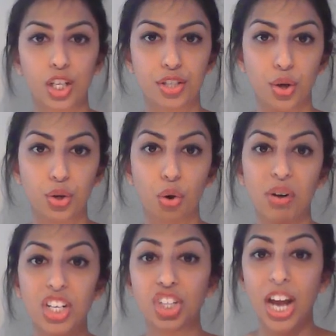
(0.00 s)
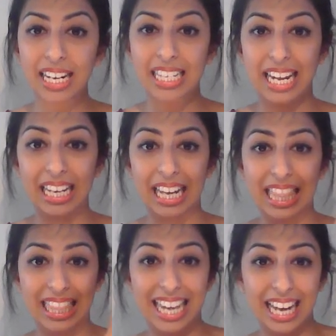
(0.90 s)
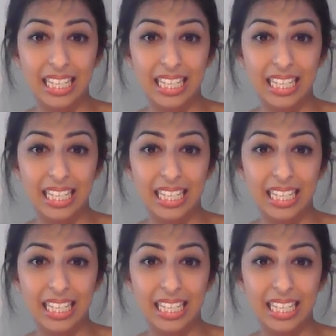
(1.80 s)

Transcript: So you're injecting the